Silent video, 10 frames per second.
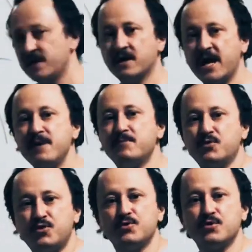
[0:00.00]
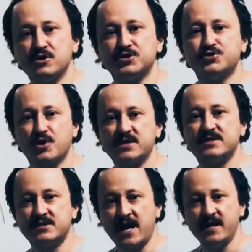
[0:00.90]
are able to
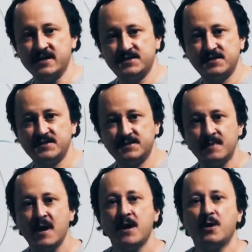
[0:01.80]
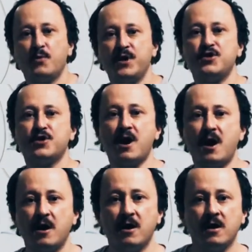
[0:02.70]
construct sciences which
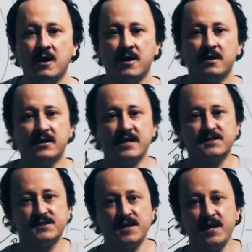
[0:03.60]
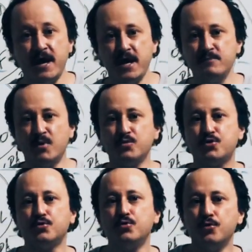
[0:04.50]
are, let's say, able
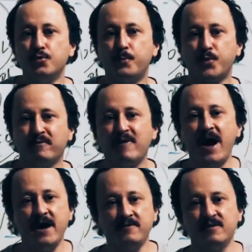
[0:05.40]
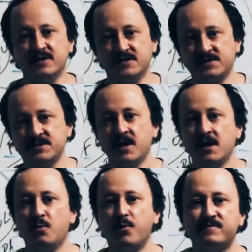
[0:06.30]
to provide us
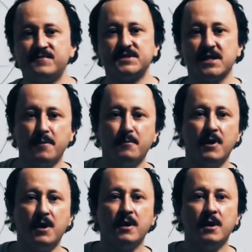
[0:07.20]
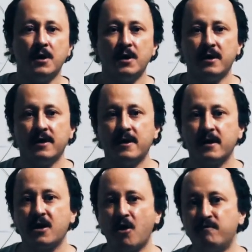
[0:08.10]
with some
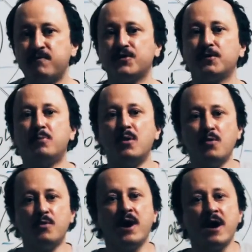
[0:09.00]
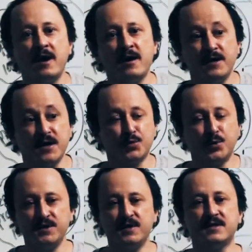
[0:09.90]
comfortable
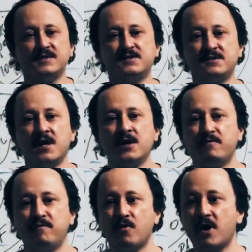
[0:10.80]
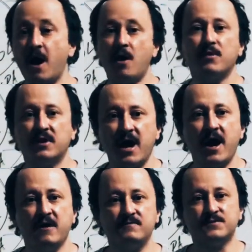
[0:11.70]
ingredients for our
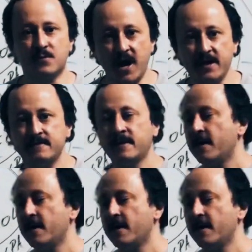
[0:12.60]
lives, right?